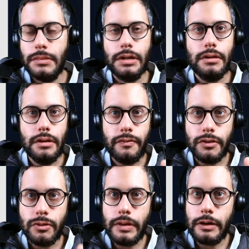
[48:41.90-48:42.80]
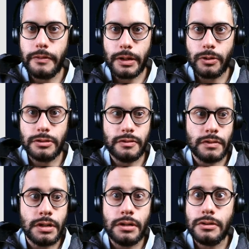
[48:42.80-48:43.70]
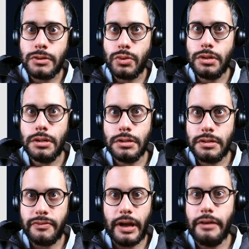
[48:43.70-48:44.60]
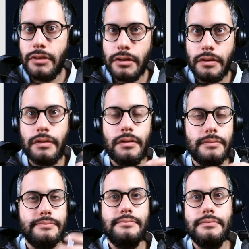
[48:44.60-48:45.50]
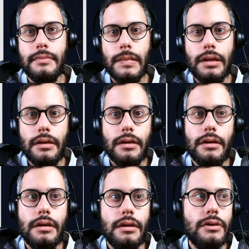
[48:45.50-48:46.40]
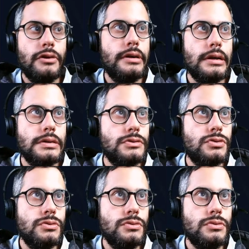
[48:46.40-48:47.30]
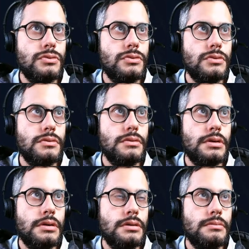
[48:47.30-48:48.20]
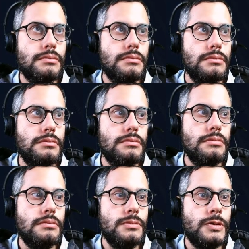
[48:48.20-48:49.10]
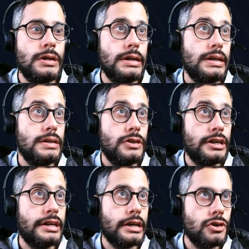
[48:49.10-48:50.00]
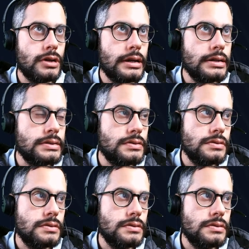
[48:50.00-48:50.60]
If you do that over the course of a year, 2 years, 5 years, you're going to get good at it.